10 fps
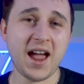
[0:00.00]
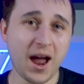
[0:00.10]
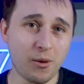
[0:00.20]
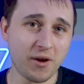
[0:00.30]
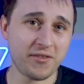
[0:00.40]

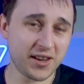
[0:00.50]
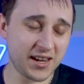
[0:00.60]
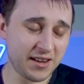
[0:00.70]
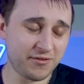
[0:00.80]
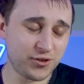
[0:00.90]
However,
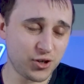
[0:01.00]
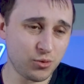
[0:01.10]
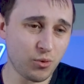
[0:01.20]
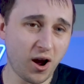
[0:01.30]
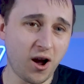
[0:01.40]
if
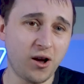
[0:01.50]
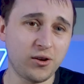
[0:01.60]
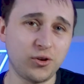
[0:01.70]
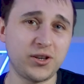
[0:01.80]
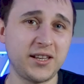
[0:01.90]
you are
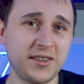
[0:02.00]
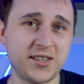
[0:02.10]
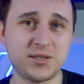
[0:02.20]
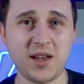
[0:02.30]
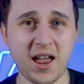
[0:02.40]
looking at
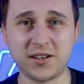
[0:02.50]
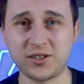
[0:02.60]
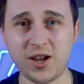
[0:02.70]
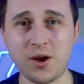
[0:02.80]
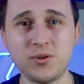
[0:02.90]
this
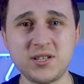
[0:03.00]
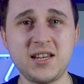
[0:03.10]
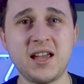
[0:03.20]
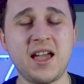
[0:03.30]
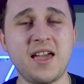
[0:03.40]
and
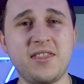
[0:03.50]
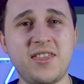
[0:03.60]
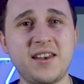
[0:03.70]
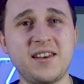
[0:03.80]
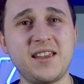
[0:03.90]
Cosy,
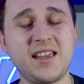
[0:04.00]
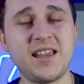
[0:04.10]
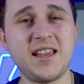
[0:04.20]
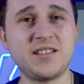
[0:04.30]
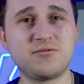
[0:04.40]
then
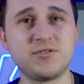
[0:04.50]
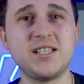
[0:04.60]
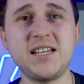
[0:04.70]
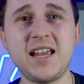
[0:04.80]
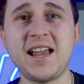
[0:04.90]
it's
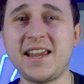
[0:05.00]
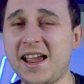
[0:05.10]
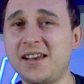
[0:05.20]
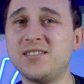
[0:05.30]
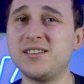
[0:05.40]
really,
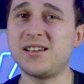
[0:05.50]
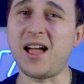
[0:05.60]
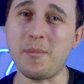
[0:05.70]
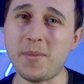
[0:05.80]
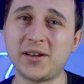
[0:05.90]
again,
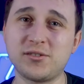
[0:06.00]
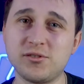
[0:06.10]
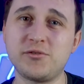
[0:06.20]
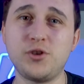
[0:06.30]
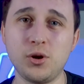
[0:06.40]
a
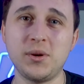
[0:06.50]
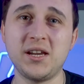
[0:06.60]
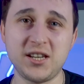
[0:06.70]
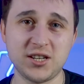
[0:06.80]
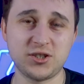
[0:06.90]
matter of
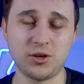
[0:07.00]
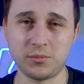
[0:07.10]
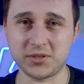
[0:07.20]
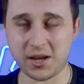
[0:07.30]
doing your sums.